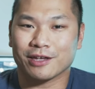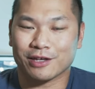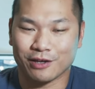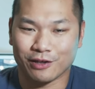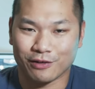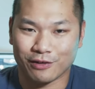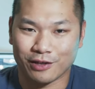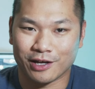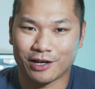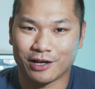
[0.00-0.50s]

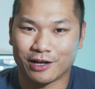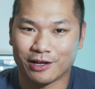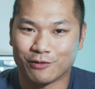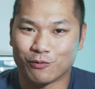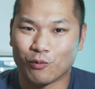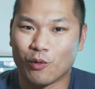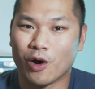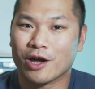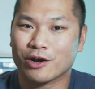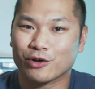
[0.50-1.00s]

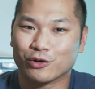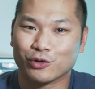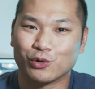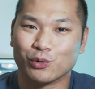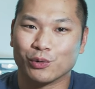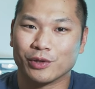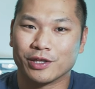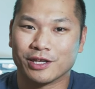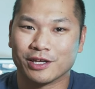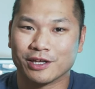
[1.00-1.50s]
uh, water
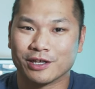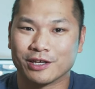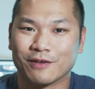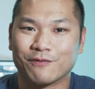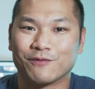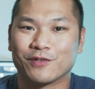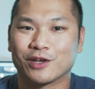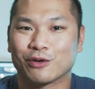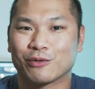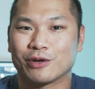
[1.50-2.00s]
cooling
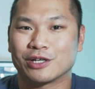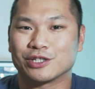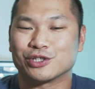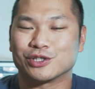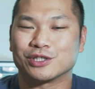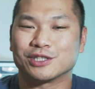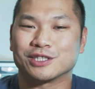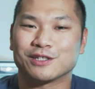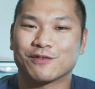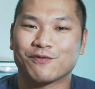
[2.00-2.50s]

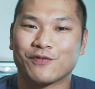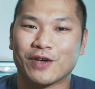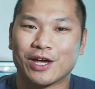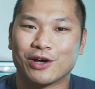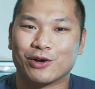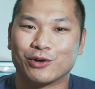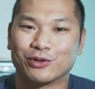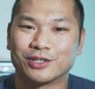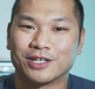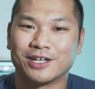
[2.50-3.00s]
configurations
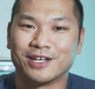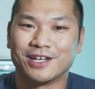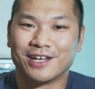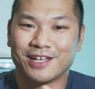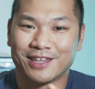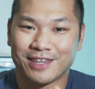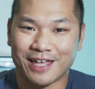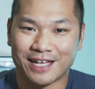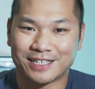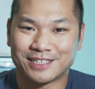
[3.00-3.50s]
failed
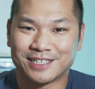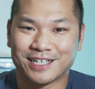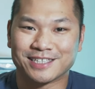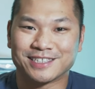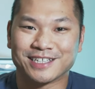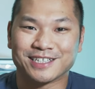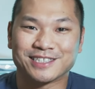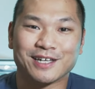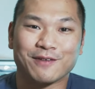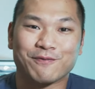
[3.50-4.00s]
that
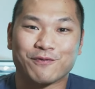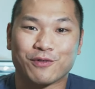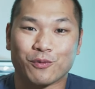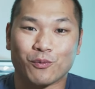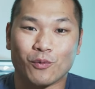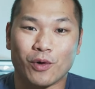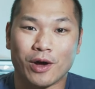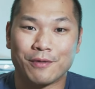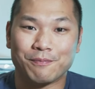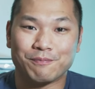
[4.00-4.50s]
test except for
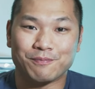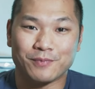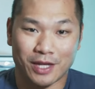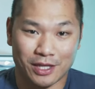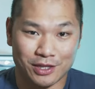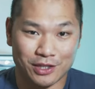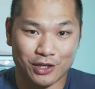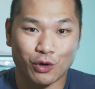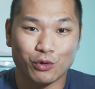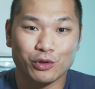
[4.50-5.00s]
one.
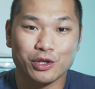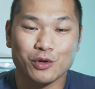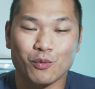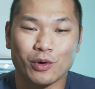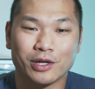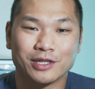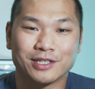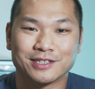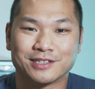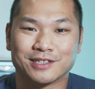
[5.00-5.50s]
And the only
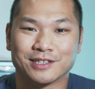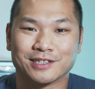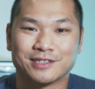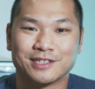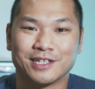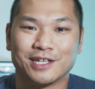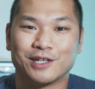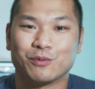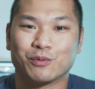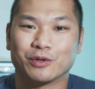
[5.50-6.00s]
one to
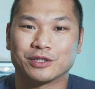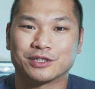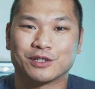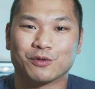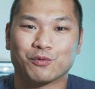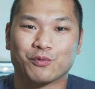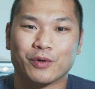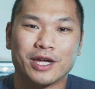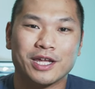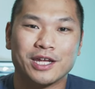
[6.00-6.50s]
succeed was
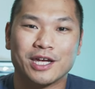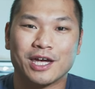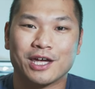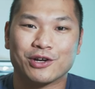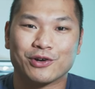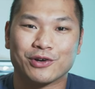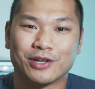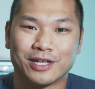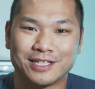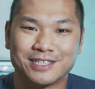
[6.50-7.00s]
the
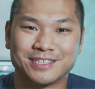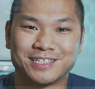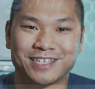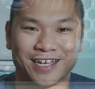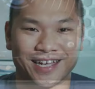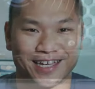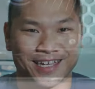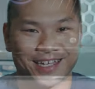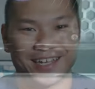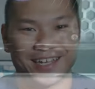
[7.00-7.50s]
radiator intake